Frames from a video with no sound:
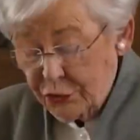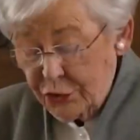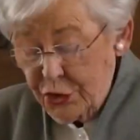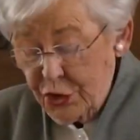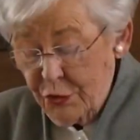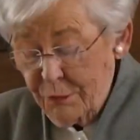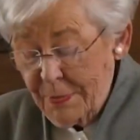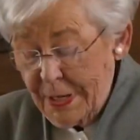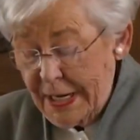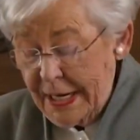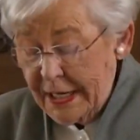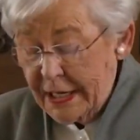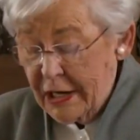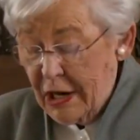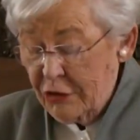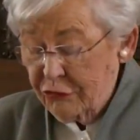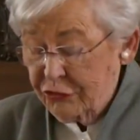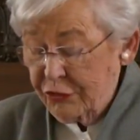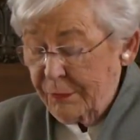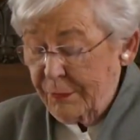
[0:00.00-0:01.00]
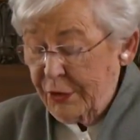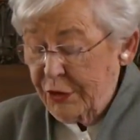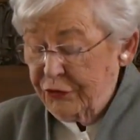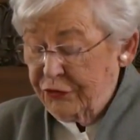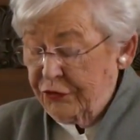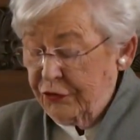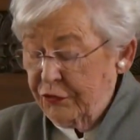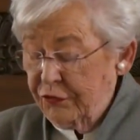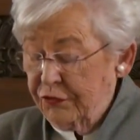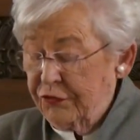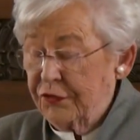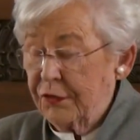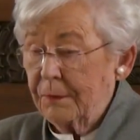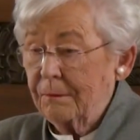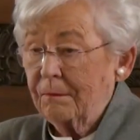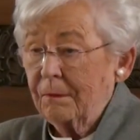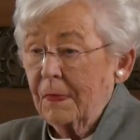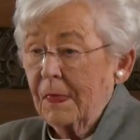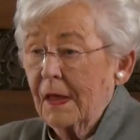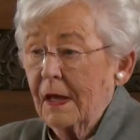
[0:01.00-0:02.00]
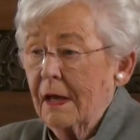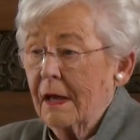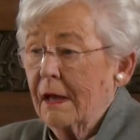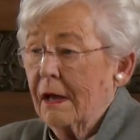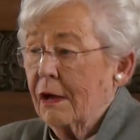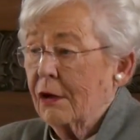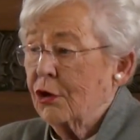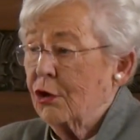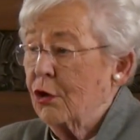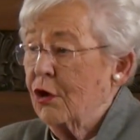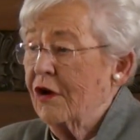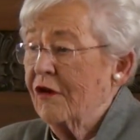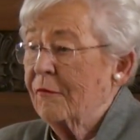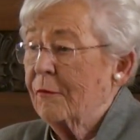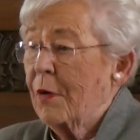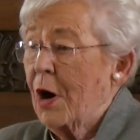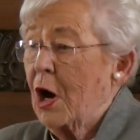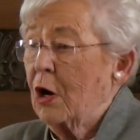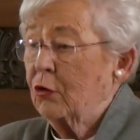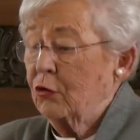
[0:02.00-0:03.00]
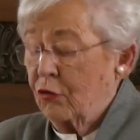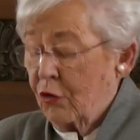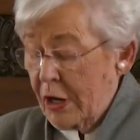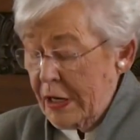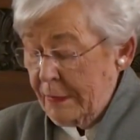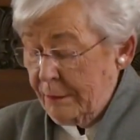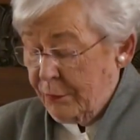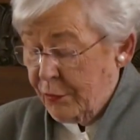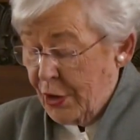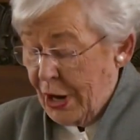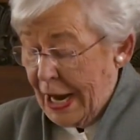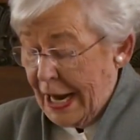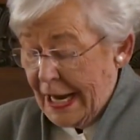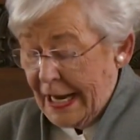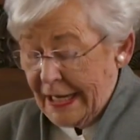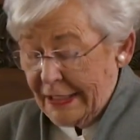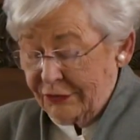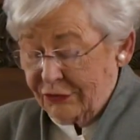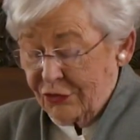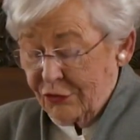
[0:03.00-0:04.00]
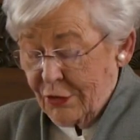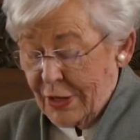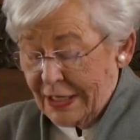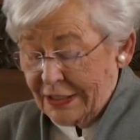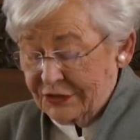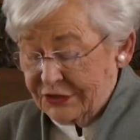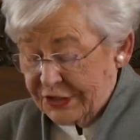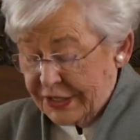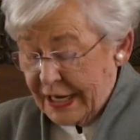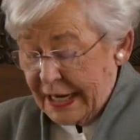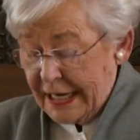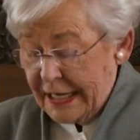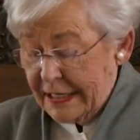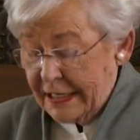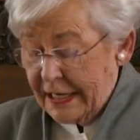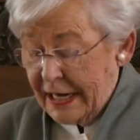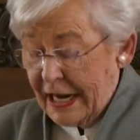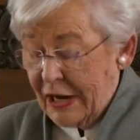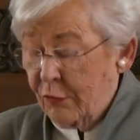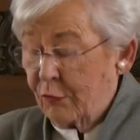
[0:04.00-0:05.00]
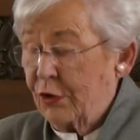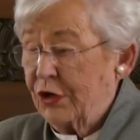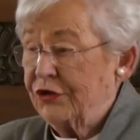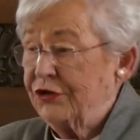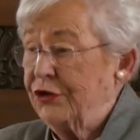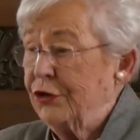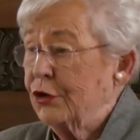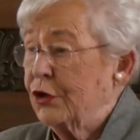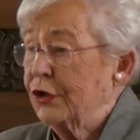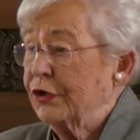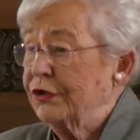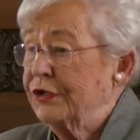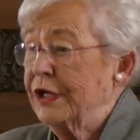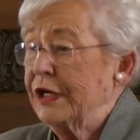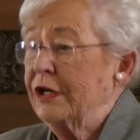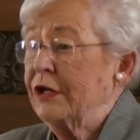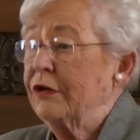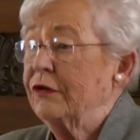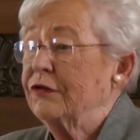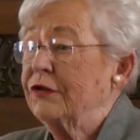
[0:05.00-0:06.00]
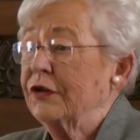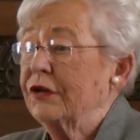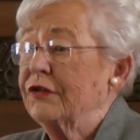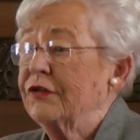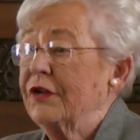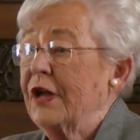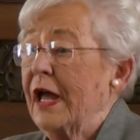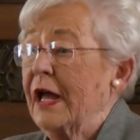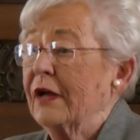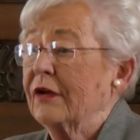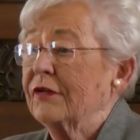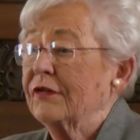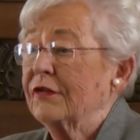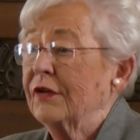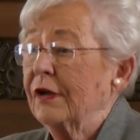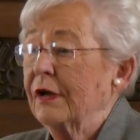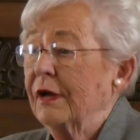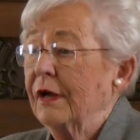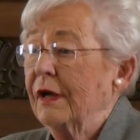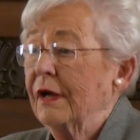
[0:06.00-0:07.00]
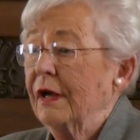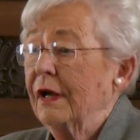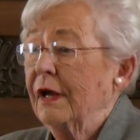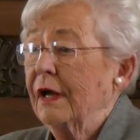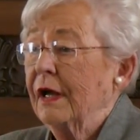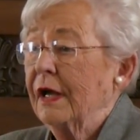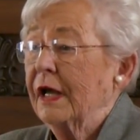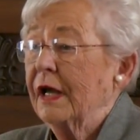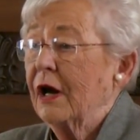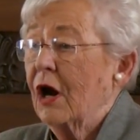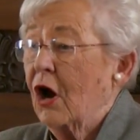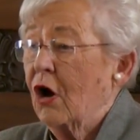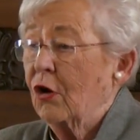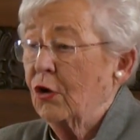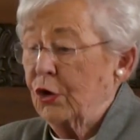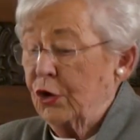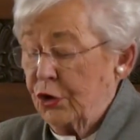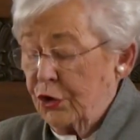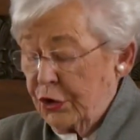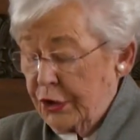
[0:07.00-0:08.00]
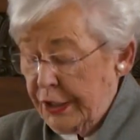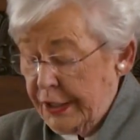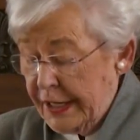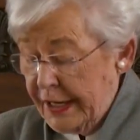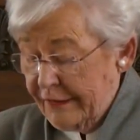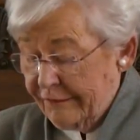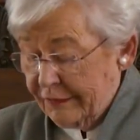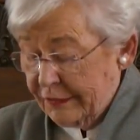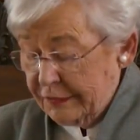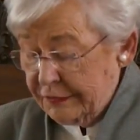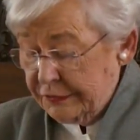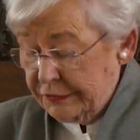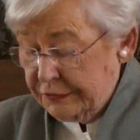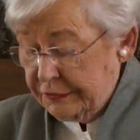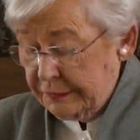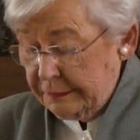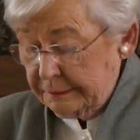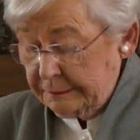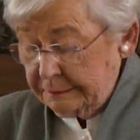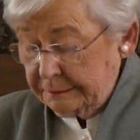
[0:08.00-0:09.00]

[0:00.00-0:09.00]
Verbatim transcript: Through your many contributions, you have brought great pride to our state, and I wish you continued success in all your endeavors.